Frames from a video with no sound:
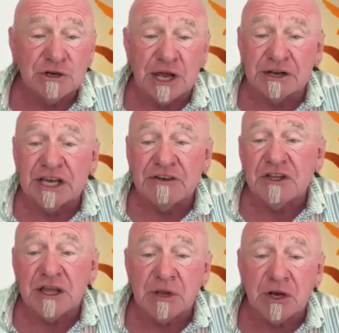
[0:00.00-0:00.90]
and
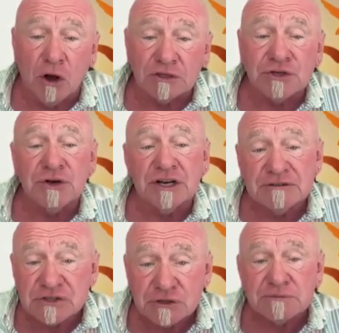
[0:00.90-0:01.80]
giving them an
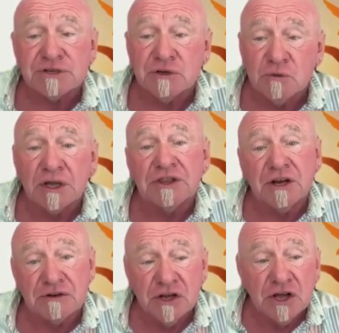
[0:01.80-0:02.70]
alternative scripture to what
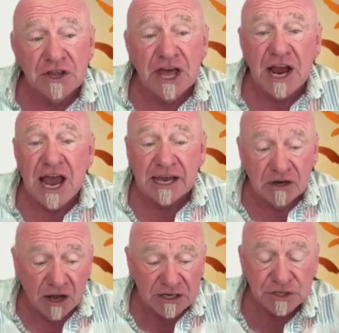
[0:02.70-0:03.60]
they're
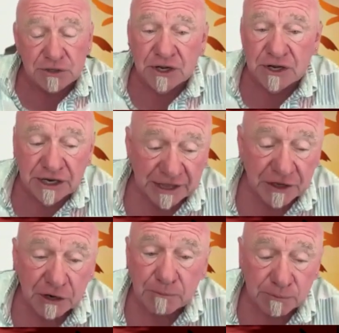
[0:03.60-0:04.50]
hanging on to,
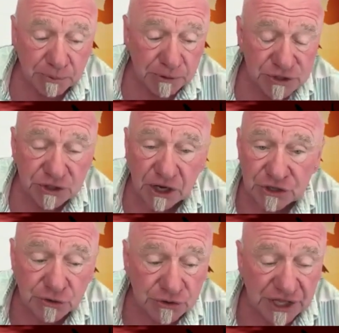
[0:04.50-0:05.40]
and they're pushing
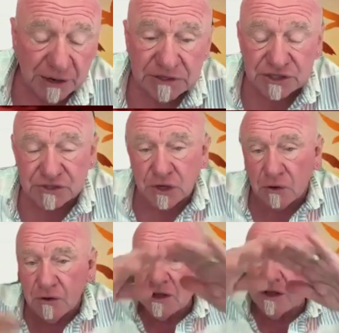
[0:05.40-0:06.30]
on you. They would just
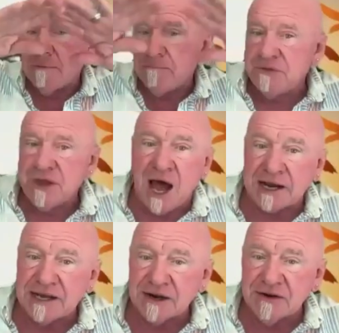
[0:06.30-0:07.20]
go,
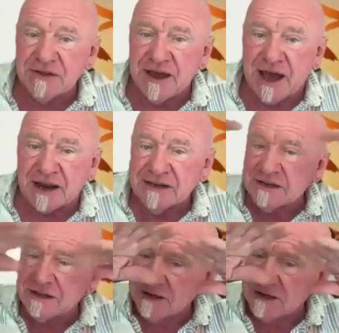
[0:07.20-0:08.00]
not hearing that.